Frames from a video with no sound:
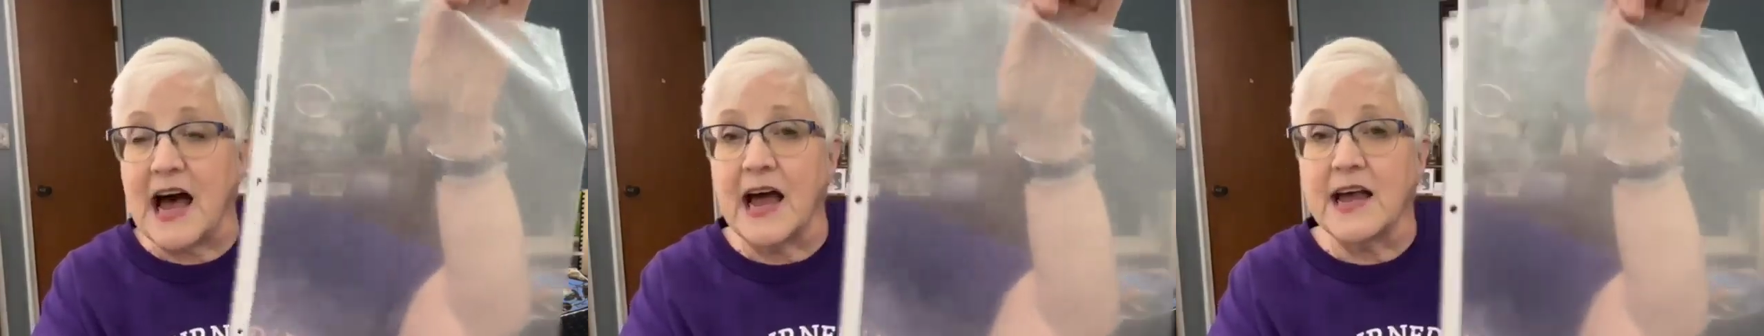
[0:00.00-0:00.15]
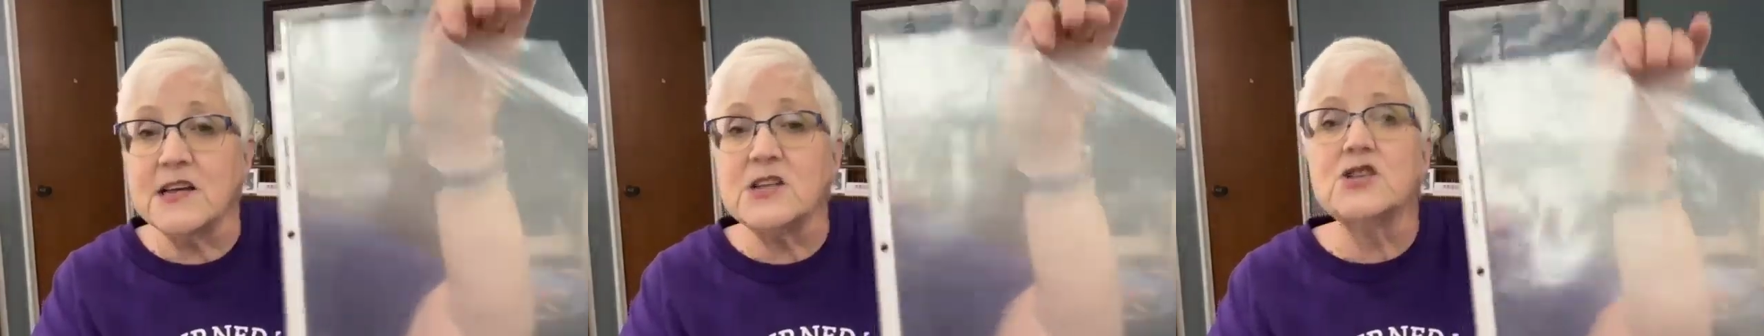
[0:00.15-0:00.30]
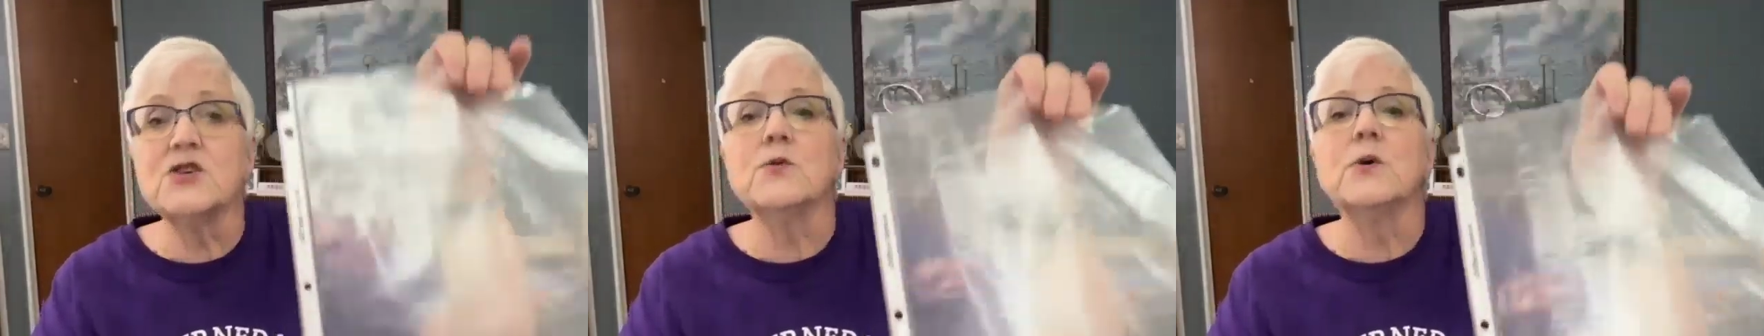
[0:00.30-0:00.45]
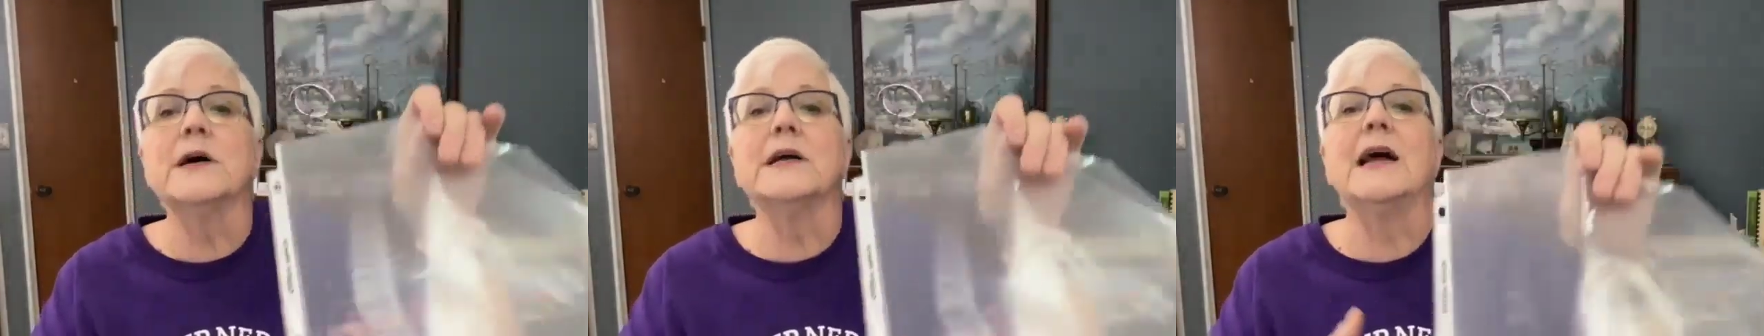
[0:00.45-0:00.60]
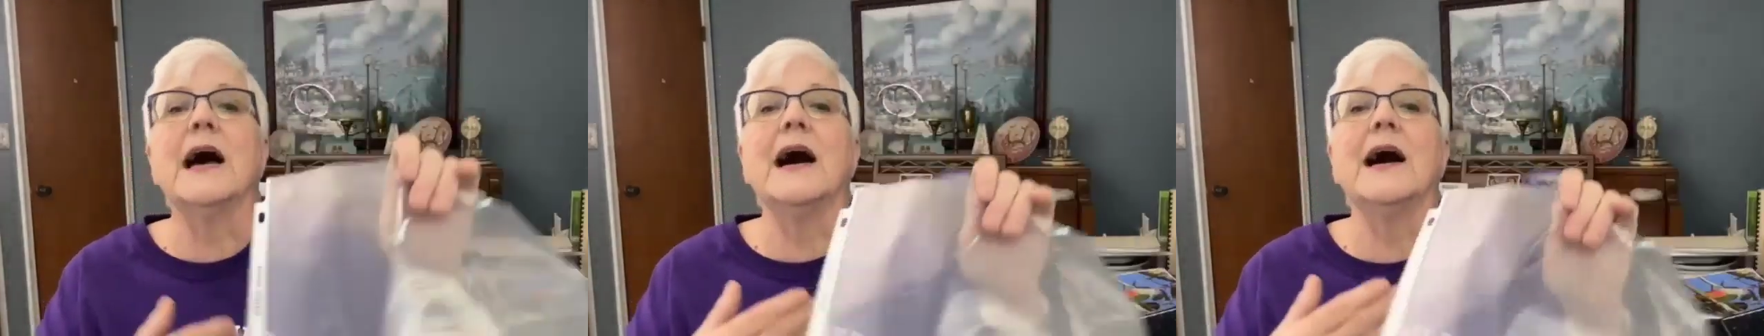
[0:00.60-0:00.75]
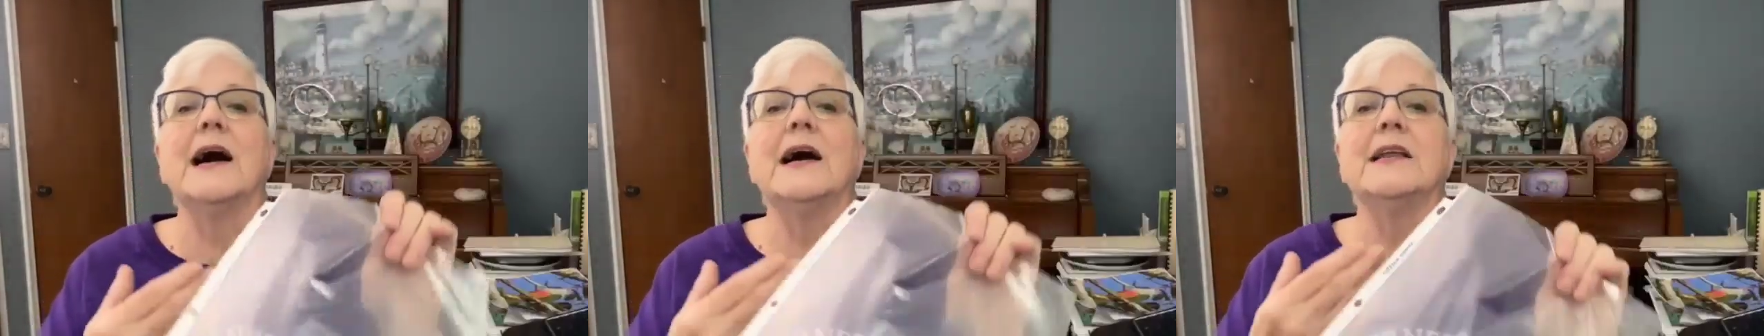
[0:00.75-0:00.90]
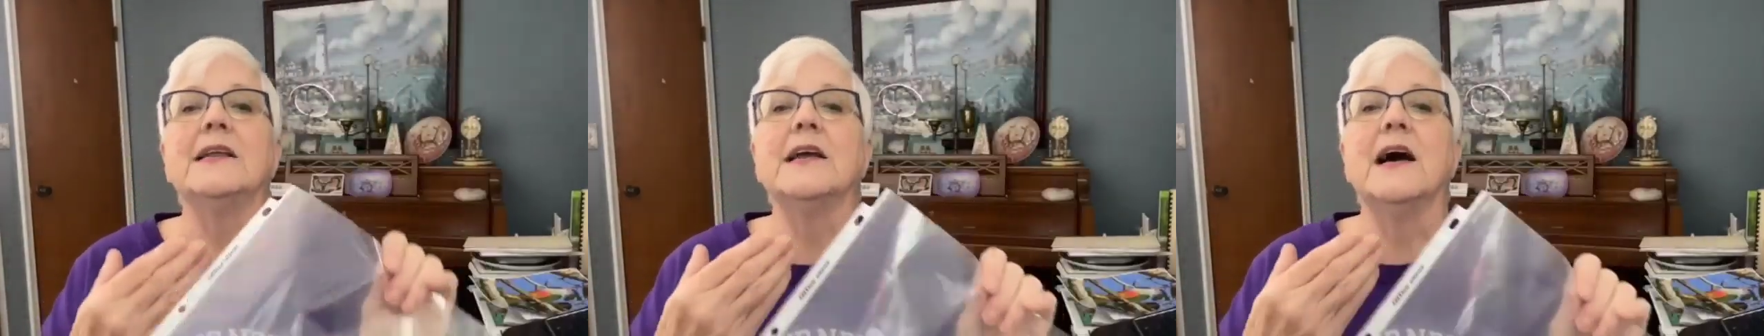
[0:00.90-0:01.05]
I do it
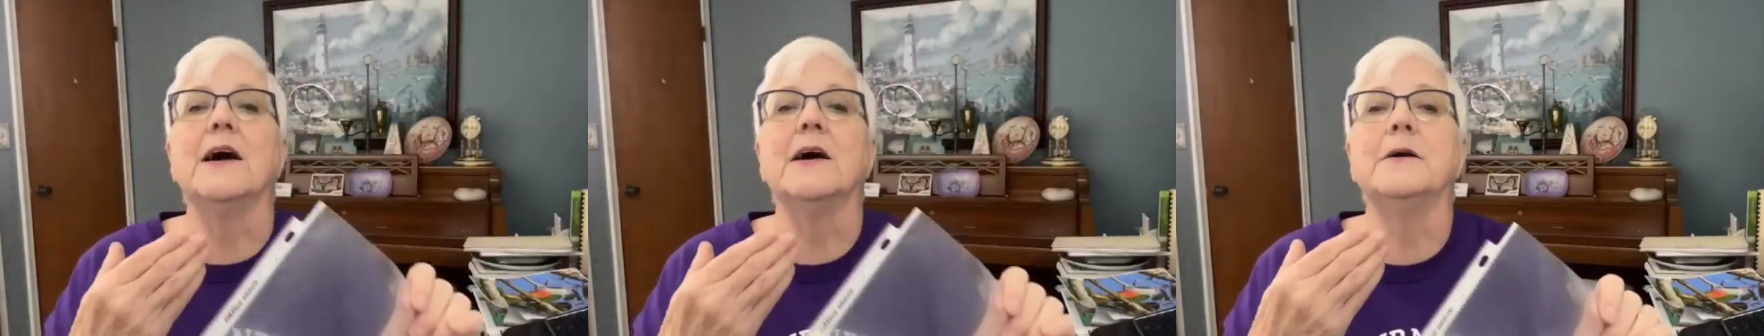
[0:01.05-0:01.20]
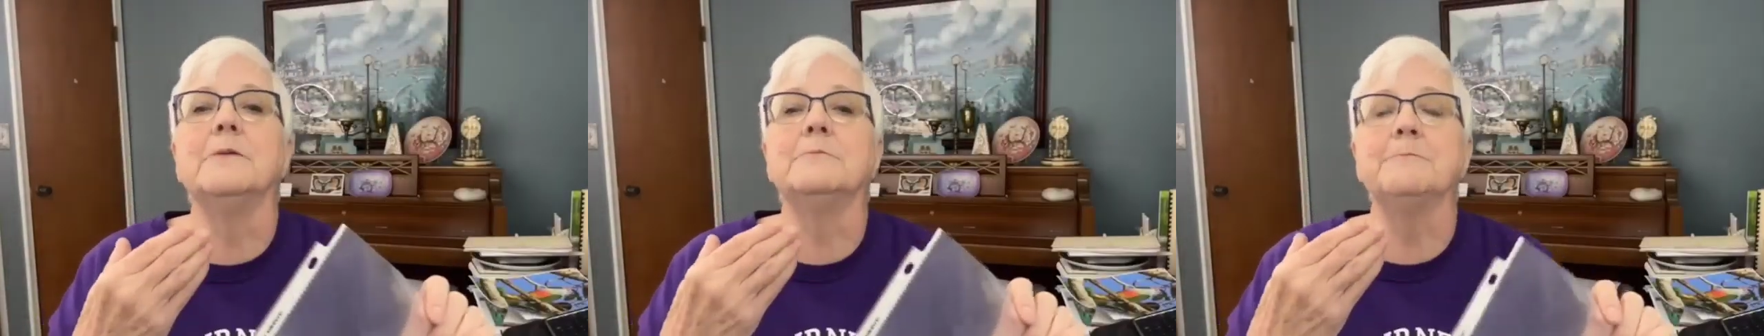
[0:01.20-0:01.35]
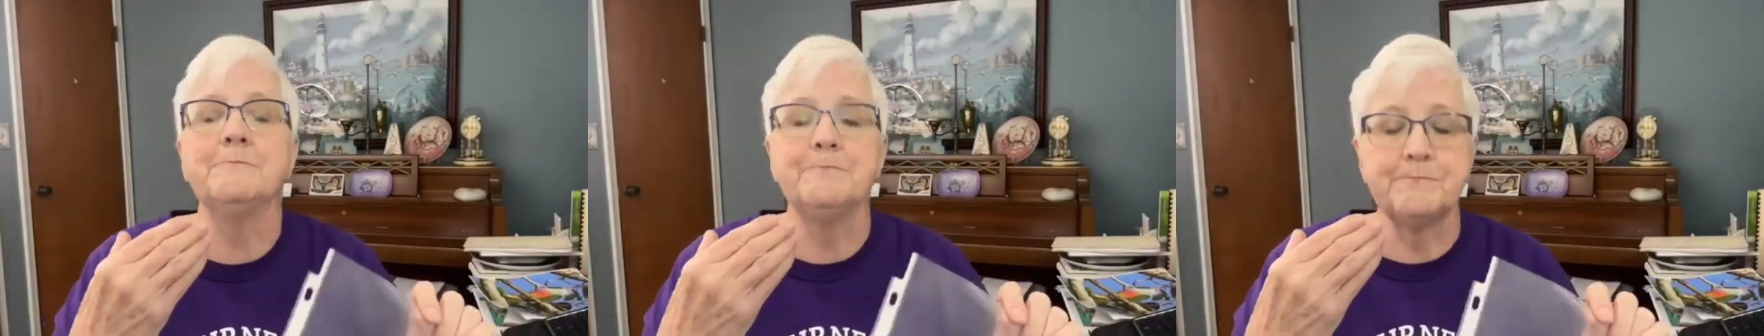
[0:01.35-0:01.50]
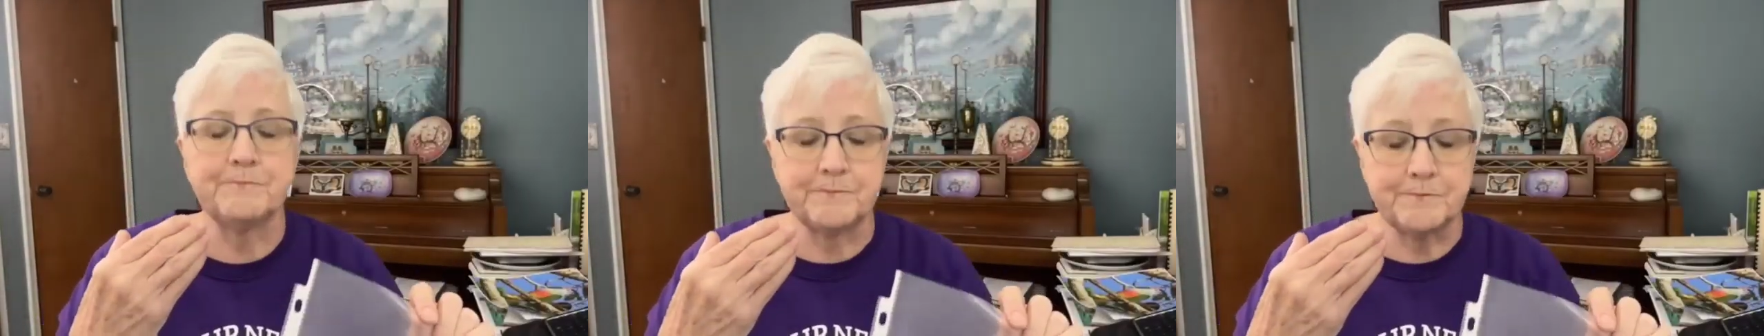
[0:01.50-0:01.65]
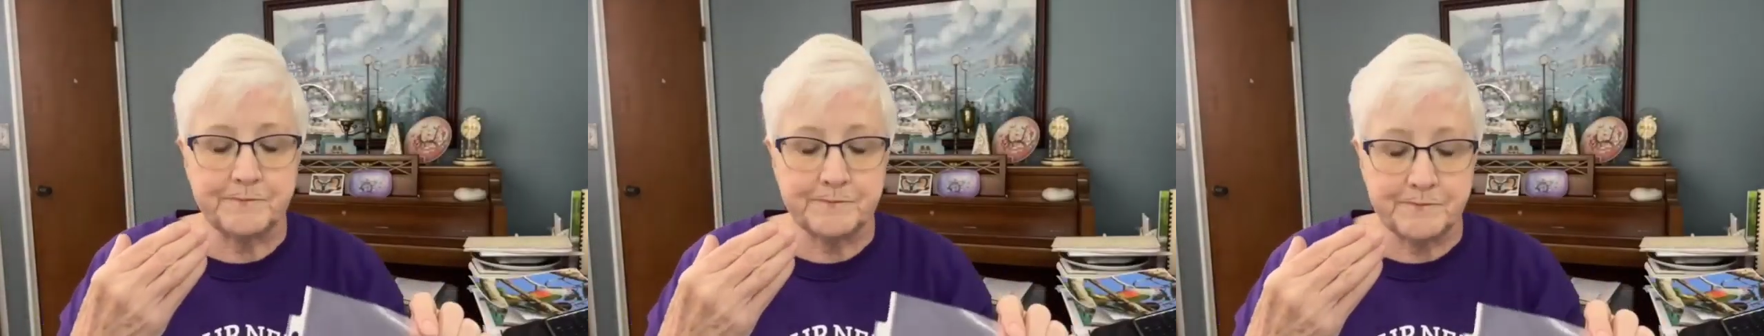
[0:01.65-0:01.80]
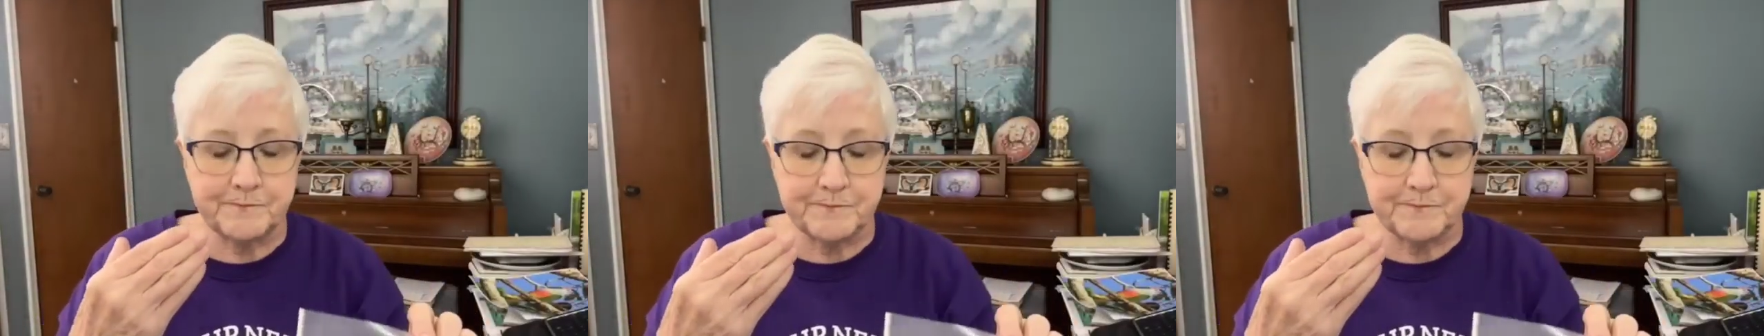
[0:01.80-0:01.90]
on um,